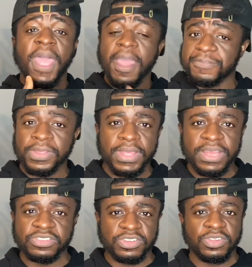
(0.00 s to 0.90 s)
after
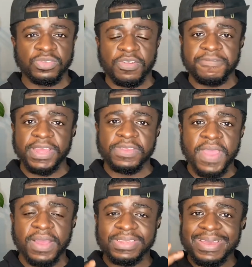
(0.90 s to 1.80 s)
gains, just due to the fact
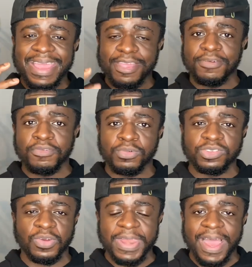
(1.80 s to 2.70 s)
your hair
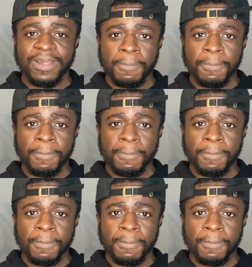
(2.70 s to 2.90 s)
roots are not